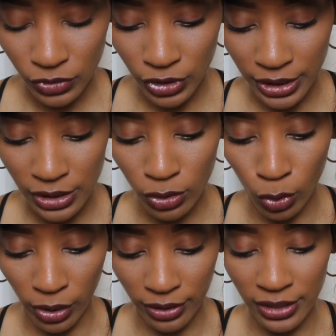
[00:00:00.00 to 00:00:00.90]
just
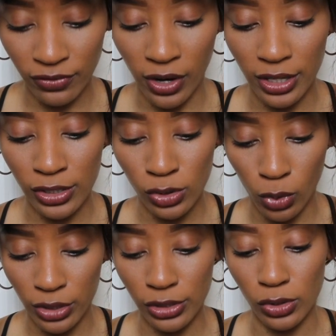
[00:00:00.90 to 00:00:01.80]
going as far as
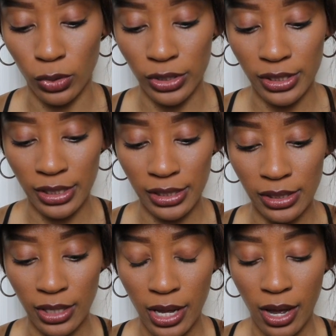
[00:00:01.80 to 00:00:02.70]
swords and swords
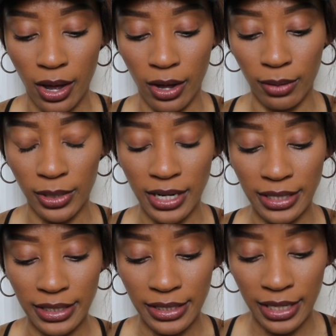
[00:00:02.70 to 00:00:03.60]
is um,
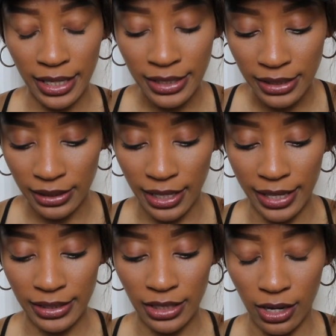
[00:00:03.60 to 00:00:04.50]
connected to
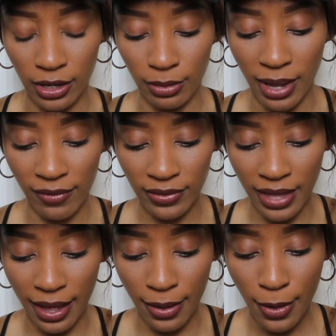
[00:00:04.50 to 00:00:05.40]
intellect um, having
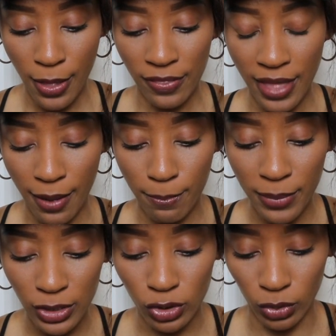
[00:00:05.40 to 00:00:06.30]
that that
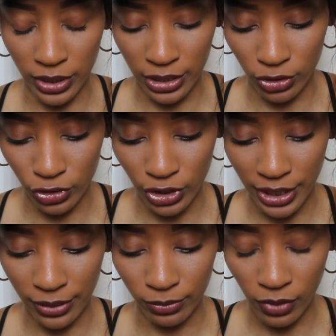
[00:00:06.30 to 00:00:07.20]
mental
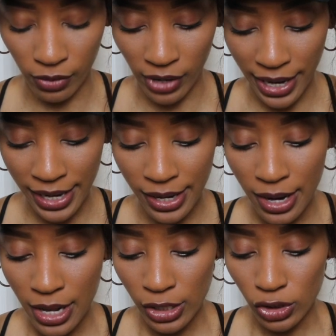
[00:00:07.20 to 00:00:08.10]
energy right
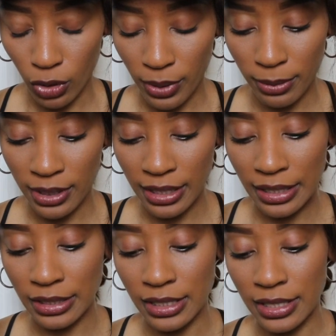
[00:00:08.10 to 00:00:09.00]
so maybe
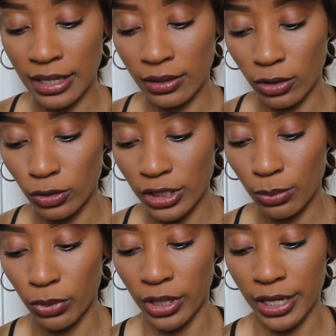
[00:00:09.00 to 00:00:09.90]
needing to dig a little
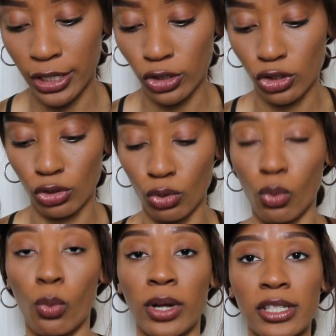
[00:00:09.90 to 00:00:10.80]
deeper into
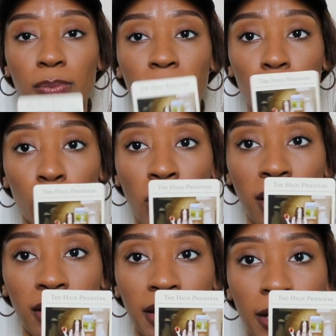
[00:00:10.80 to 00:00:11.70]
one's
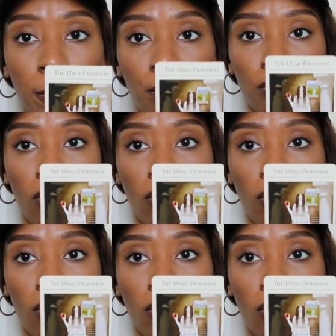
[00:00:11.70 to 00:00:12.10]
spirituality,